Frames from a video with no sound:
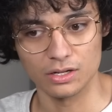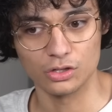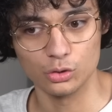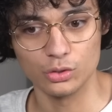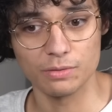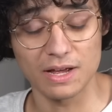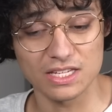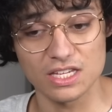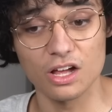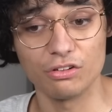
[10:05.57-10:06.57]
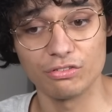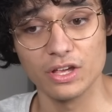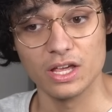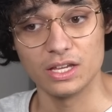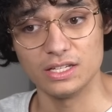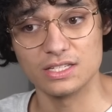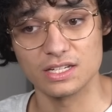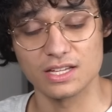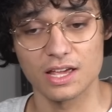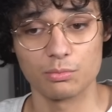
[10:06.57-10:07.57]
including myself, needs to
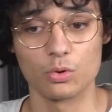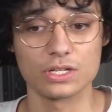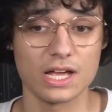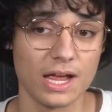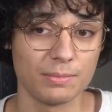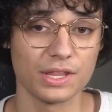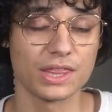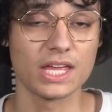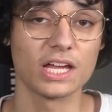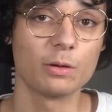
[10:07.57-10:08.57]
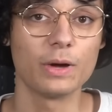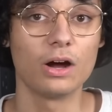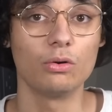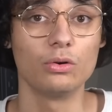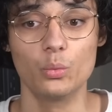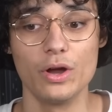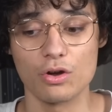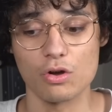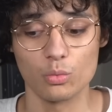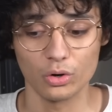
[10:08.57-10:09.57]
take more time to think about where
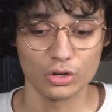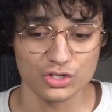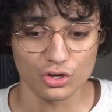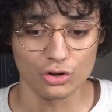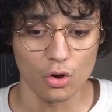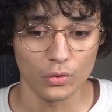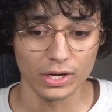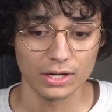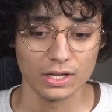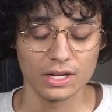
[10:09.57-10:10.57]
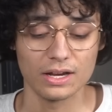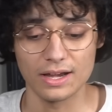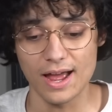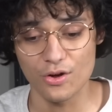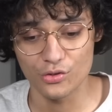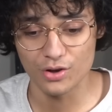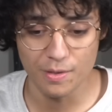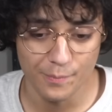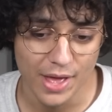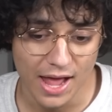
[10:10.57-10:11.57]
our words are going and how they're
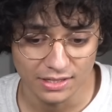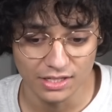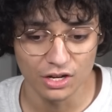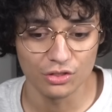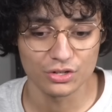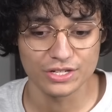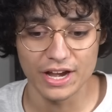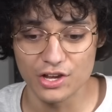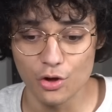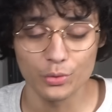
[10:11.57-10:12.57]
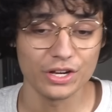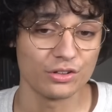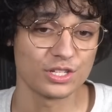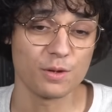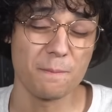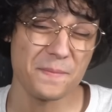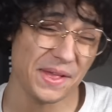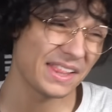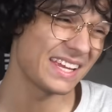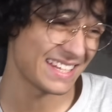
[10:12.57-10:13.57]
impacting others. And I know we hear this a
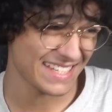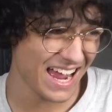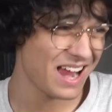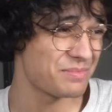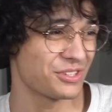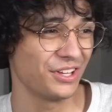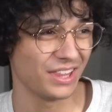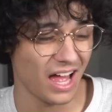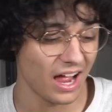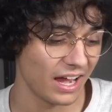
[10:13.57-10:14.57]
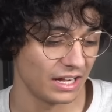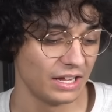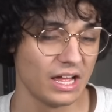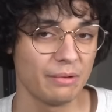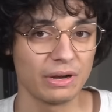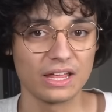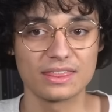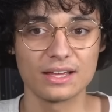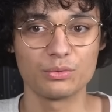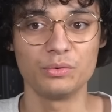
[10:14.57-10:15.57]
million times online, but I
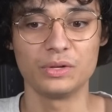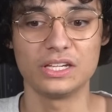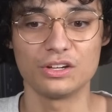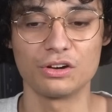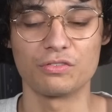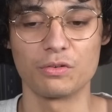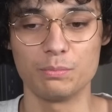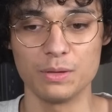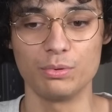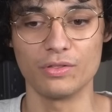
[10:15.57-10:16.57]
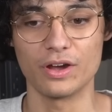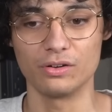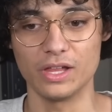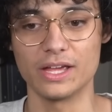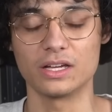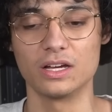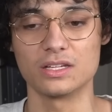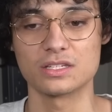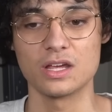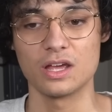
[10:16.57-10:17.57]
think when we hear it from people that are like
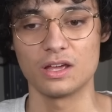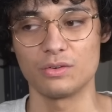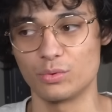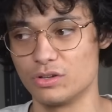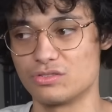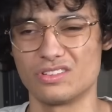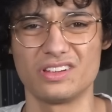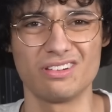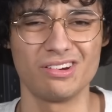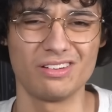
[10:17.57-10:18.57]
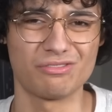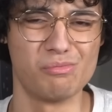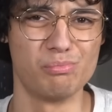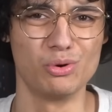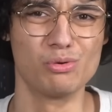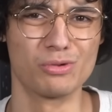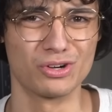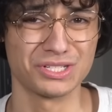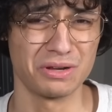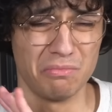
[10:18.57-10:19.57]
us, we're usually hearing it from
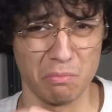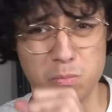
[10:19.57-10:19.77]
boomers, and